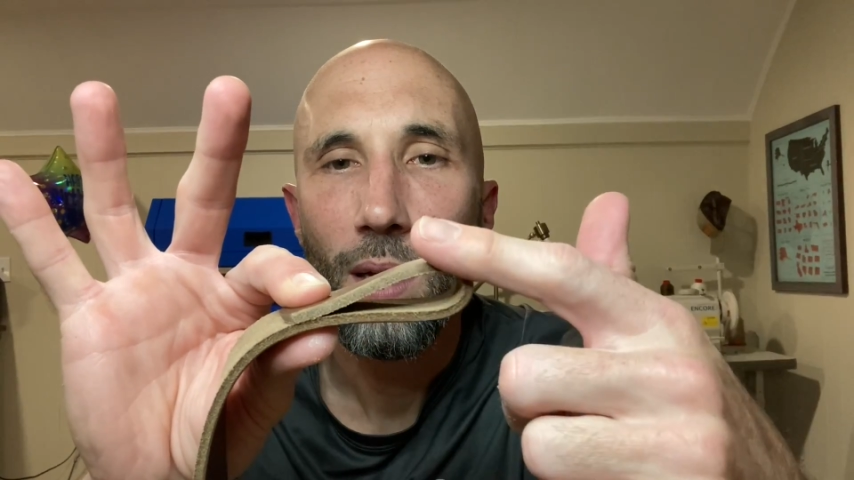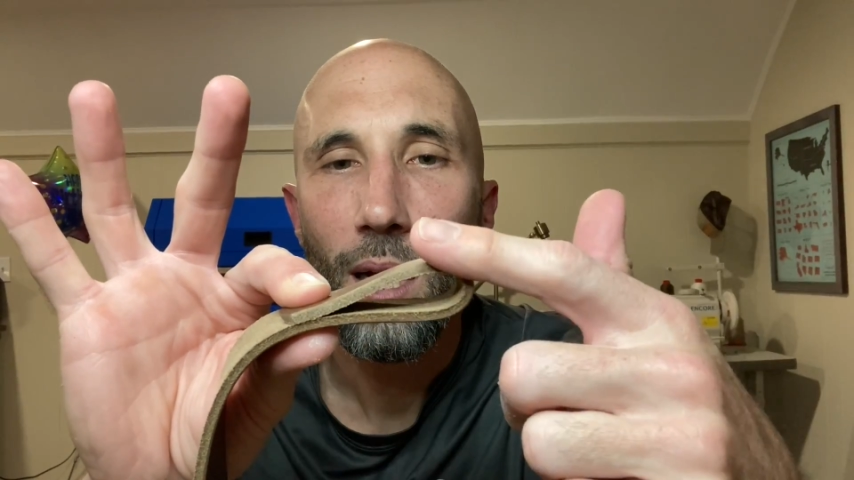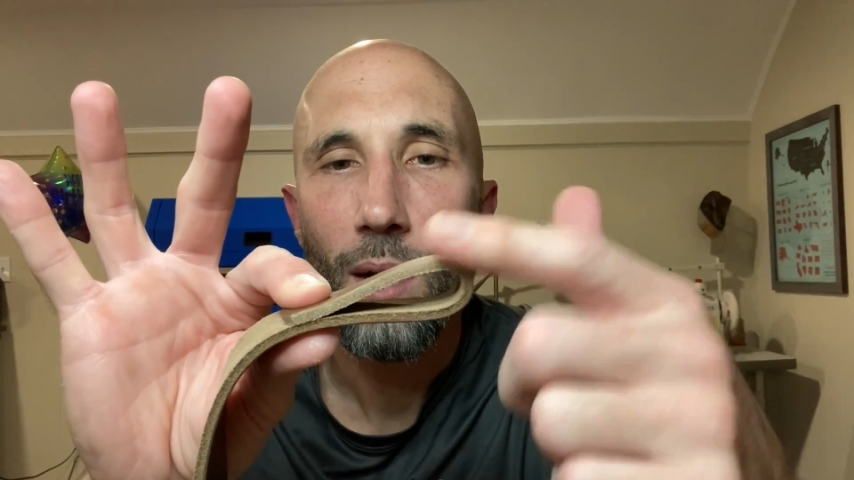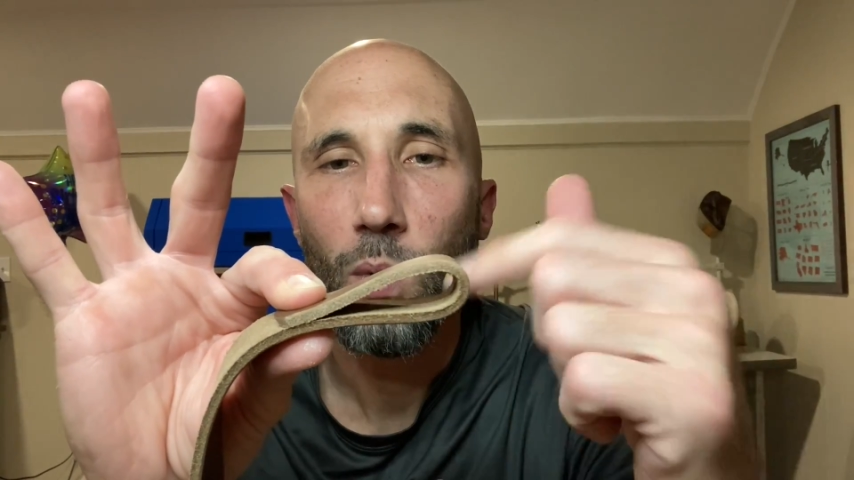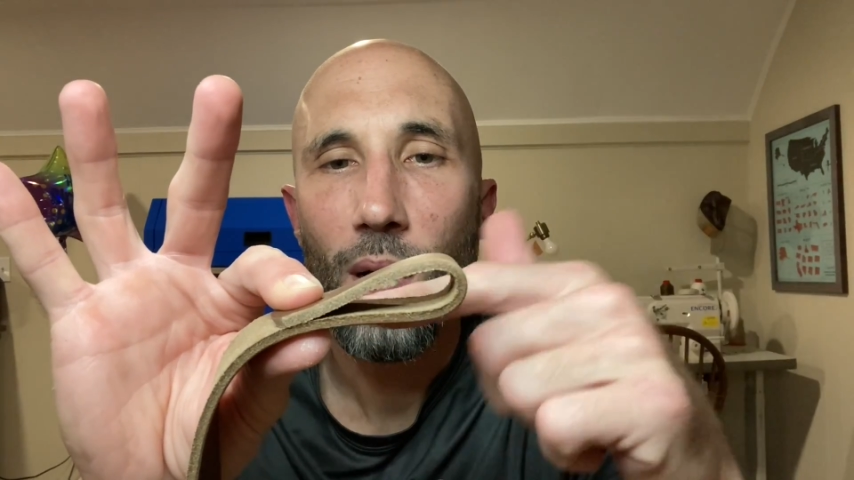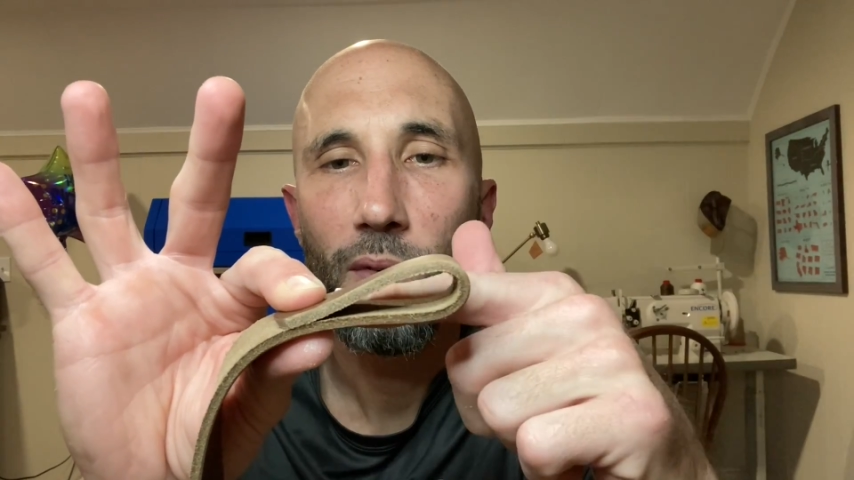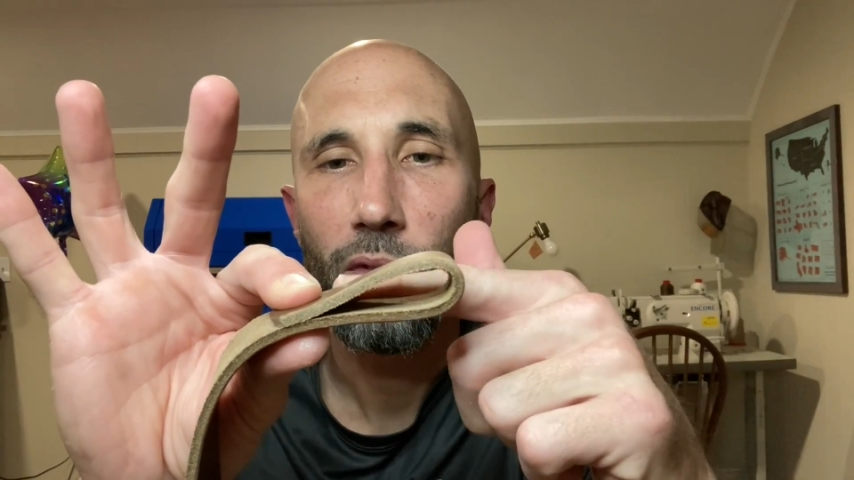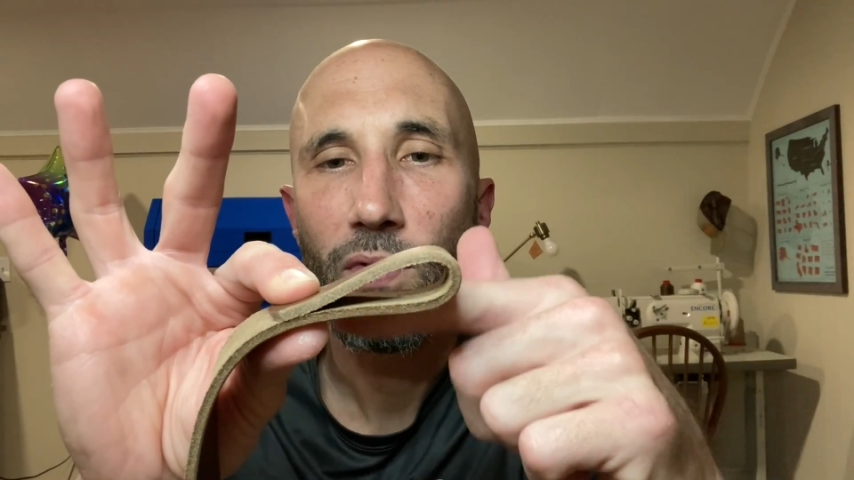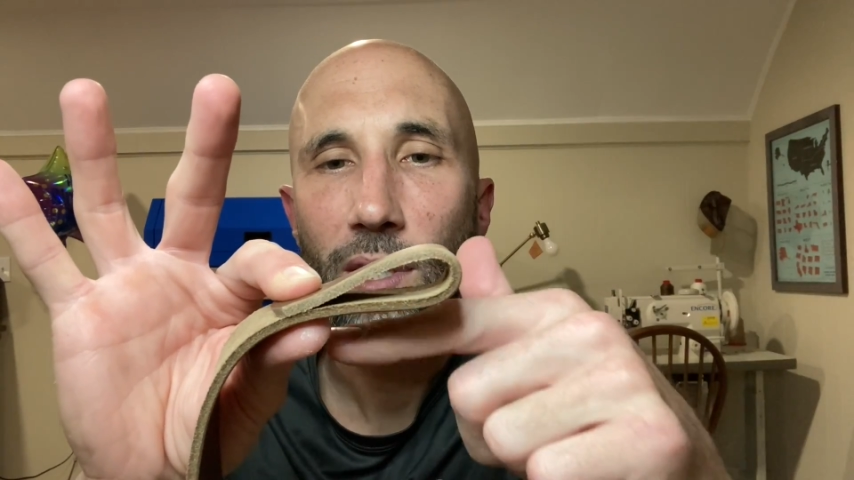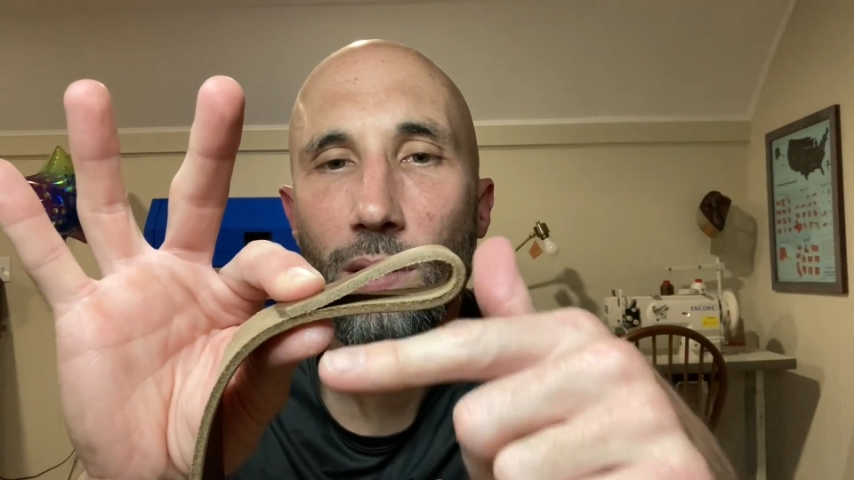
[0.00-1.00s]
We'll have a
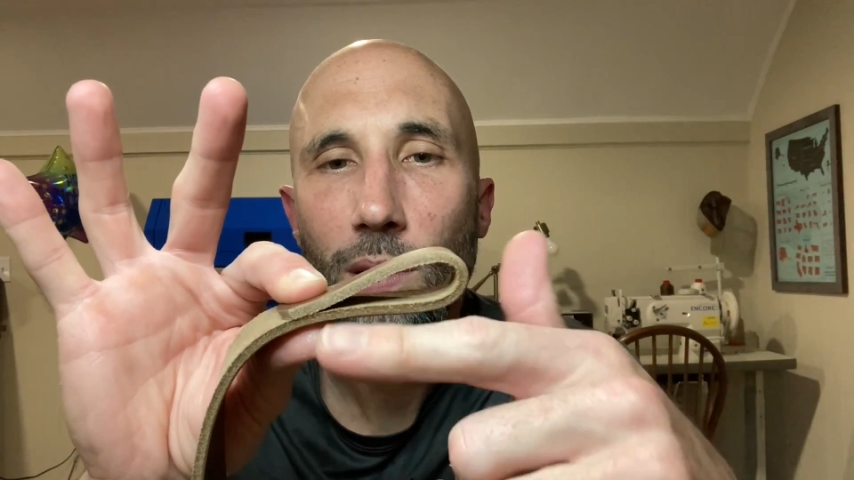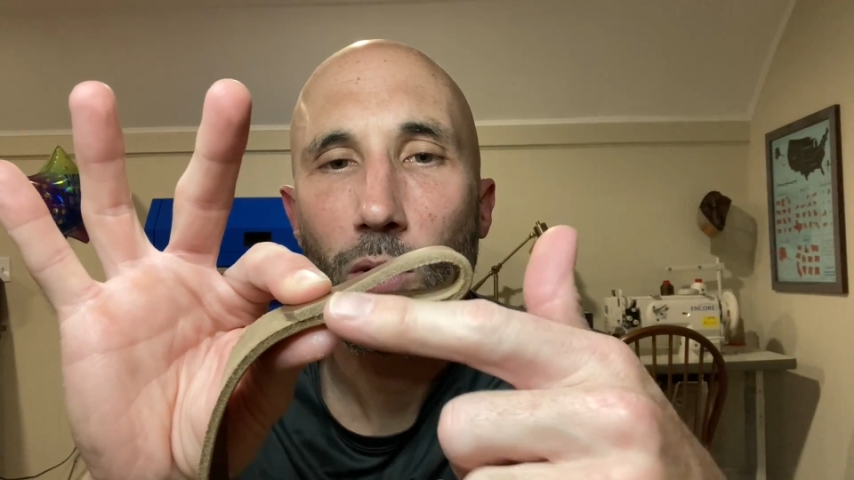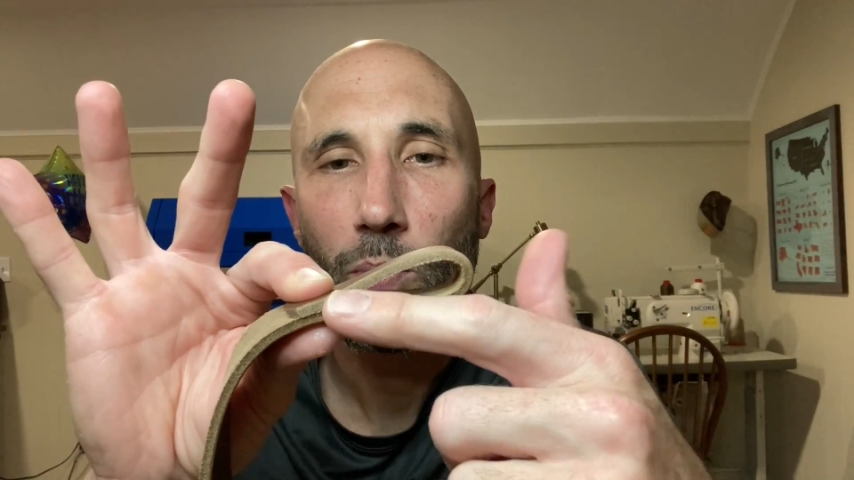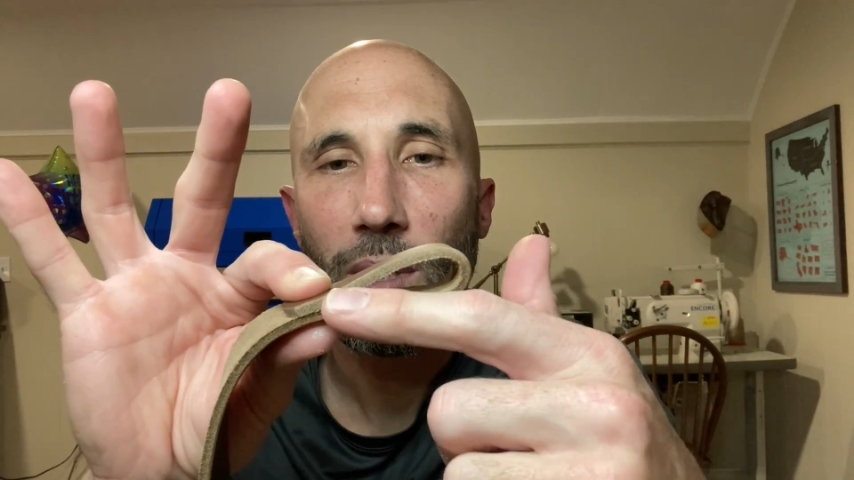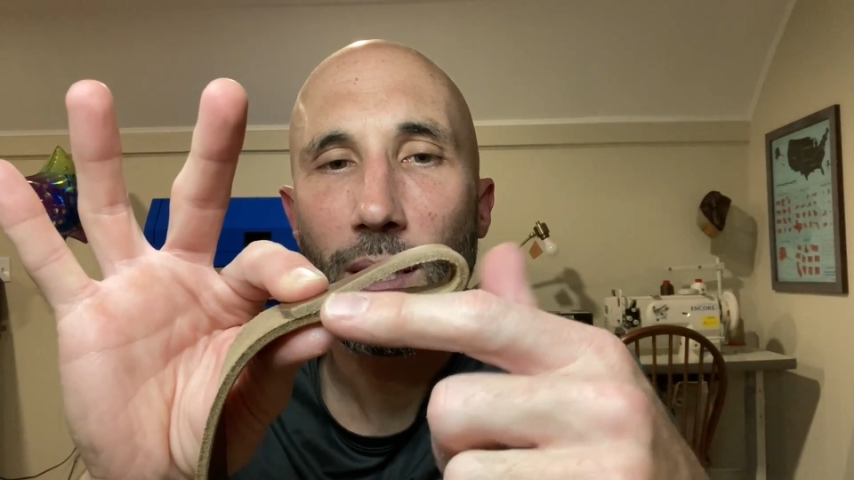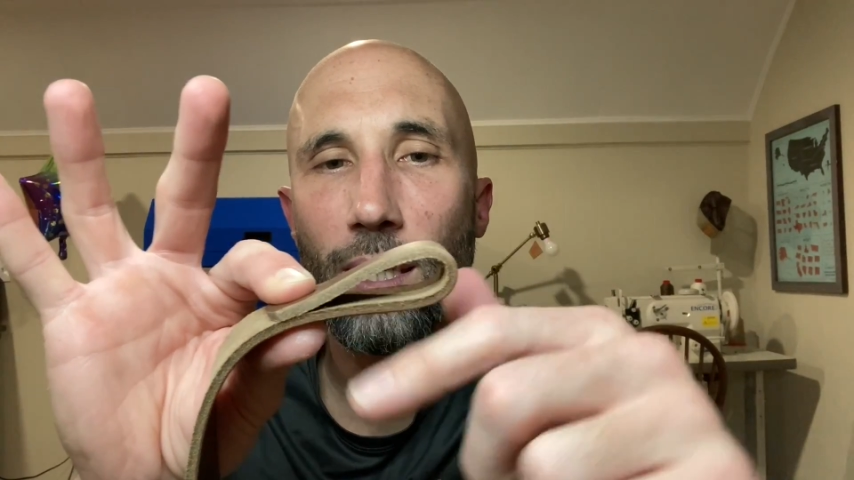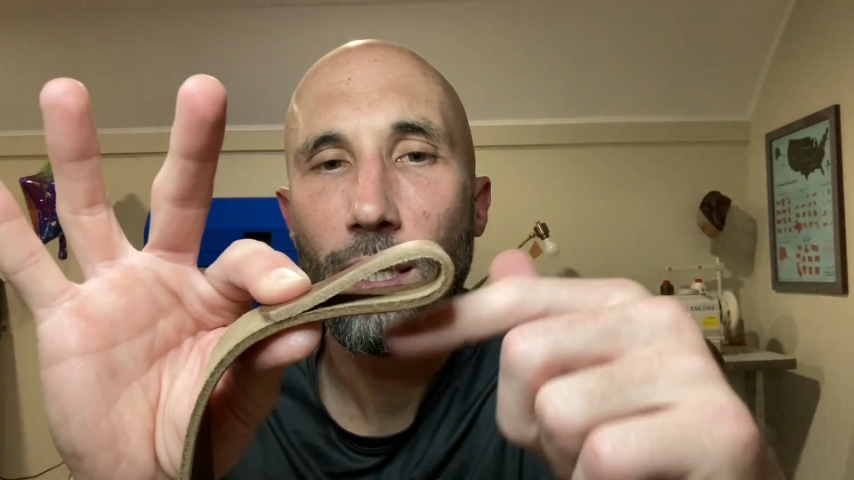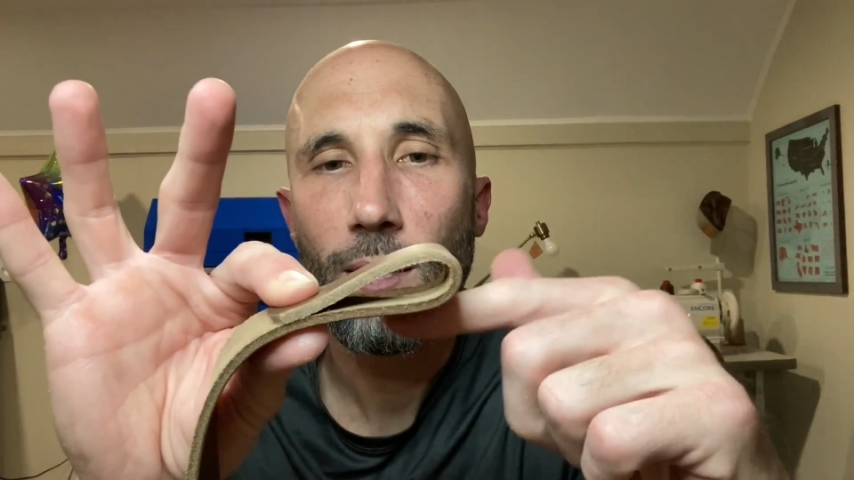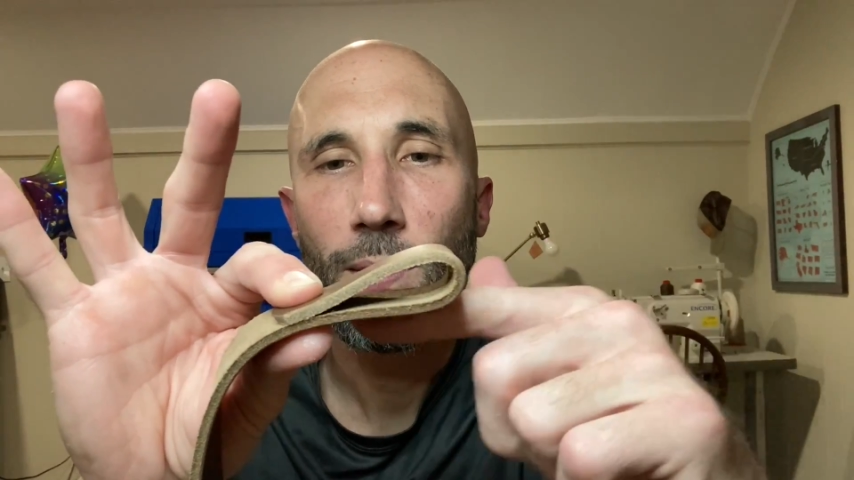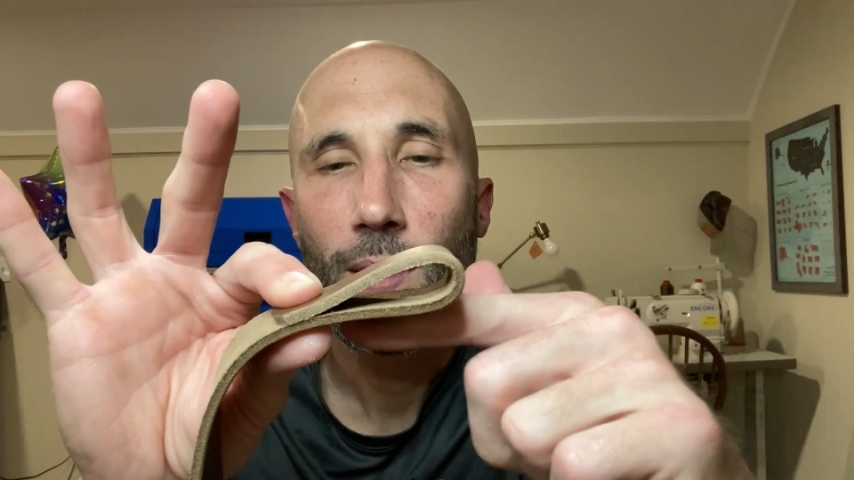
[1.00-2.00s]
fixed loop in
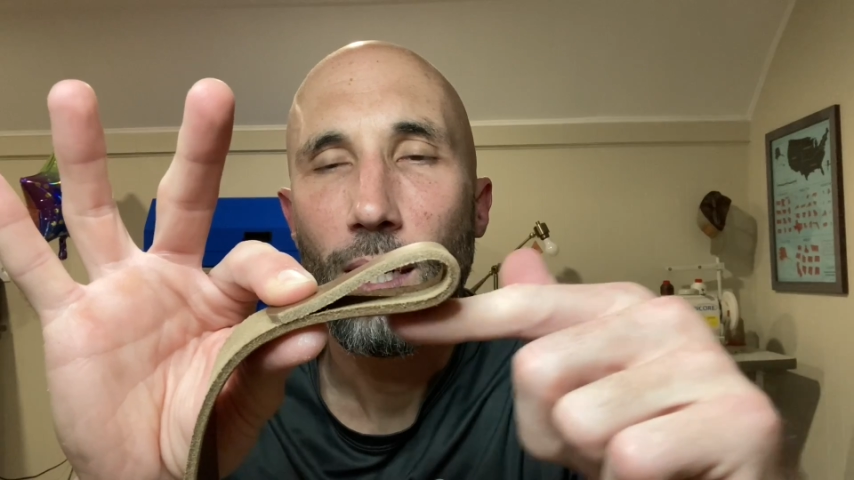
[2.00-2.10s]
here